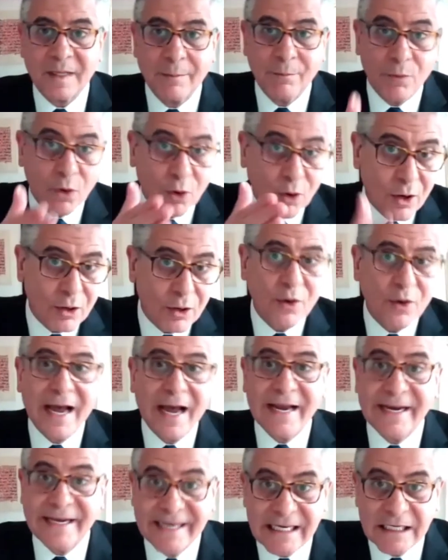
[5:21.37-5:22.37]
Morocco
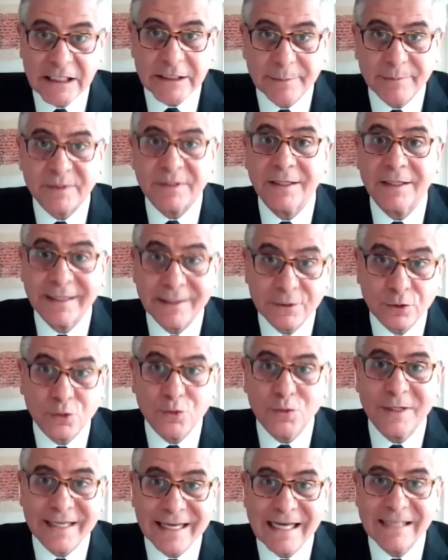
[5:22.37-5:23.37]
and Egypt,
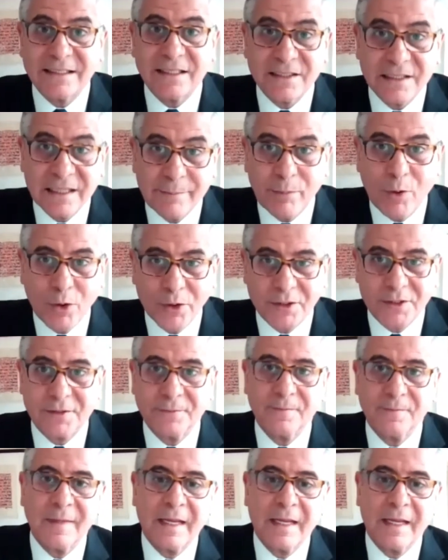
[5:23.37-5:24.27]
two cases in point.